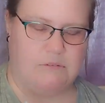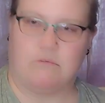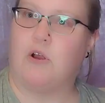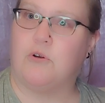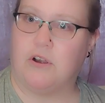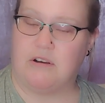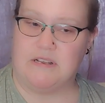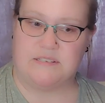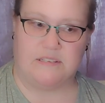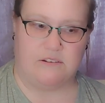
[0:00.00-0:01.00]
Rogue her
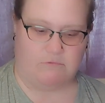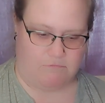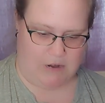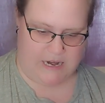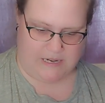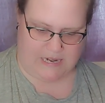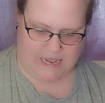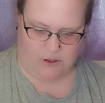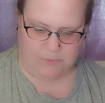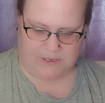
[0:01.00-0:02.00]
insulin right
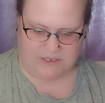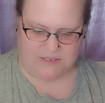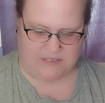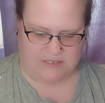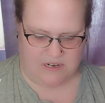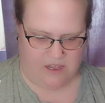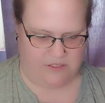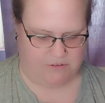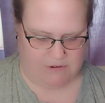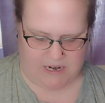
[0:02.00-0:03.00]
now because it's
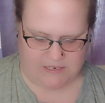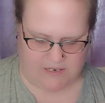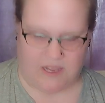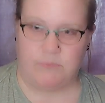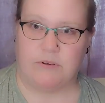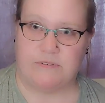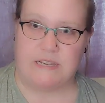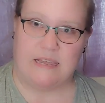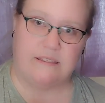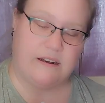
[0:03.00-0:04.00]
not the right time of
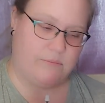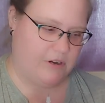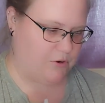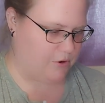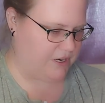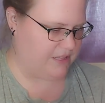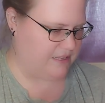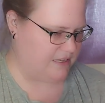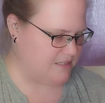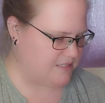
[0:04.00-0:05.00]
day that I'm recording
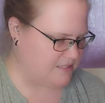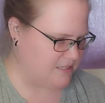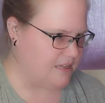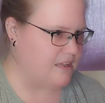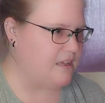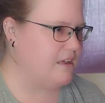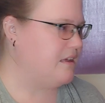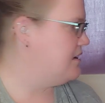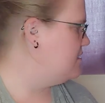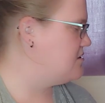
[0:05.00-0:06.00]
this.
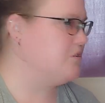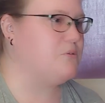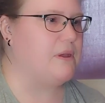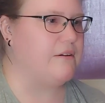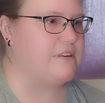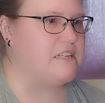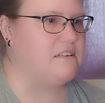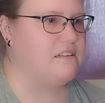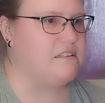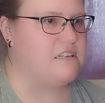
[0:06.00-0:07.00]
So do we have a
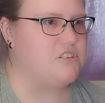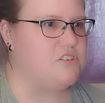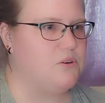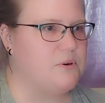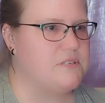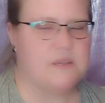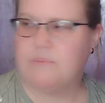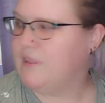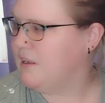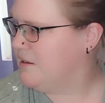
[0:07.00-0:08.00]
tissue or
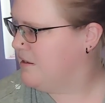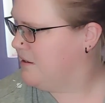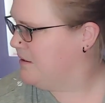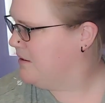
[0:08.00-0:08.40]
something?